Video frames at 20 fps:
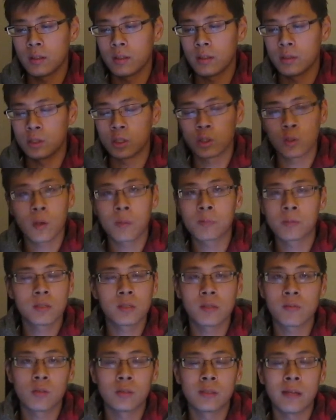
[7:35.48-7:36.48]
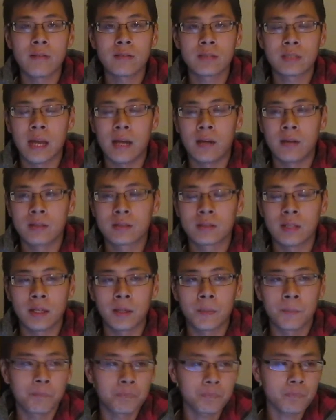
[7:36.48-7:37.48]
descriptions of their lifestyle. It's
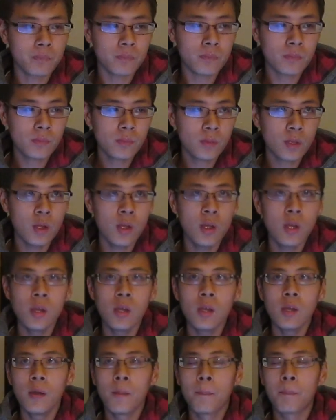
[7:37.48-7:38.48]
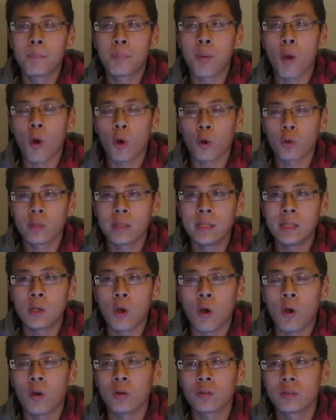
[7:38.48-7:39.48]
like party
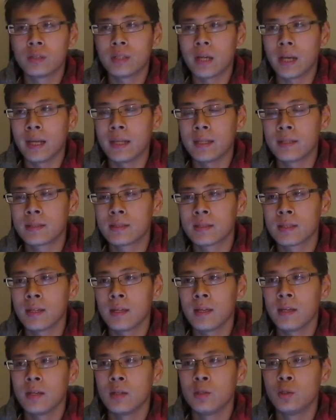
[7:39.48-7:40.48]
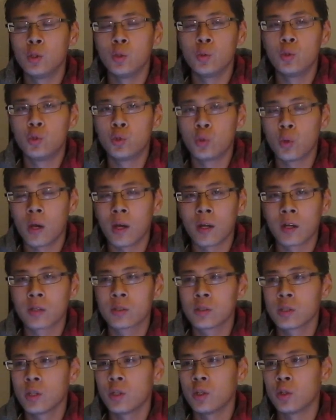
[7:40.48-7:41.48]
all night, do
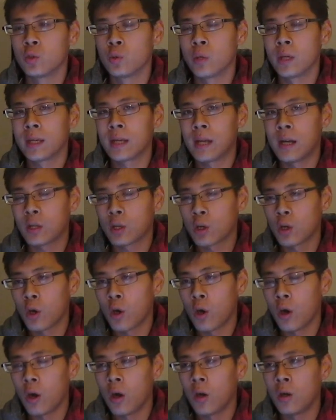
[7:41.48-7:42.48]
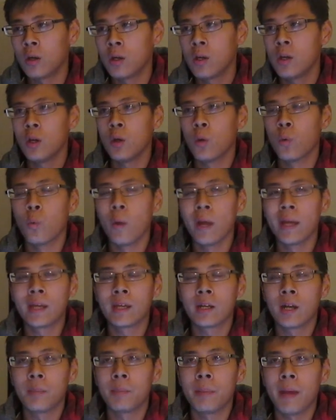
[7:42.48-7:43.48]
drugs, drink alcohol,
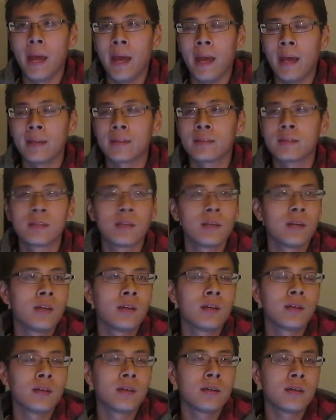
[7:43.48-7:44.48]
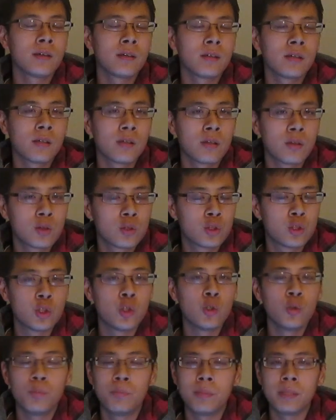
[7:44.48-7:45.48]
wake up at
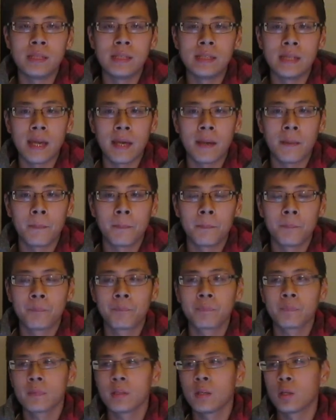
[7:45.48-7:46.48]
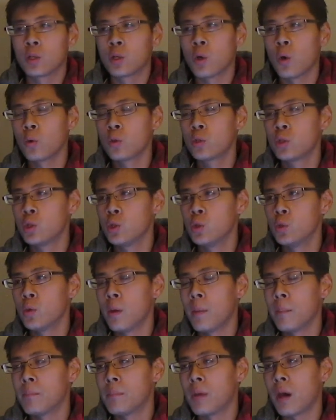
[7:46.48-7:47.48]
2 p.m., go to
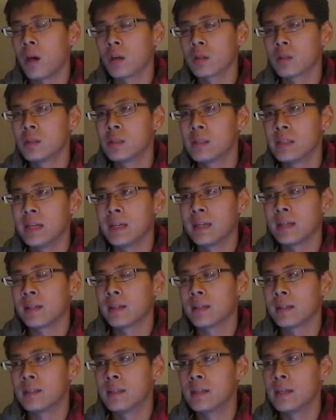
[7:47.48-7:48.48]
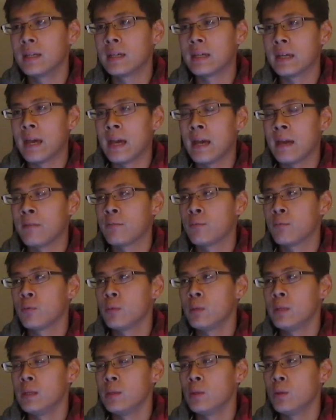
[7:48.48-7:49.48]
a modeling gig
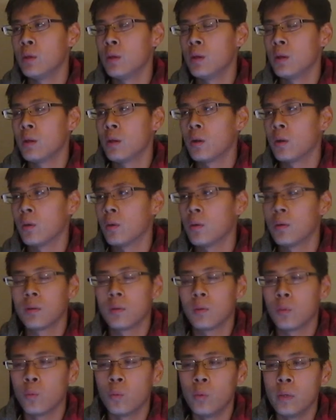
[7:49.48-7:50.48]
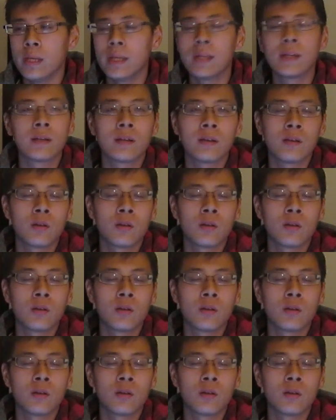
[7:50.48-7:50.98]
every week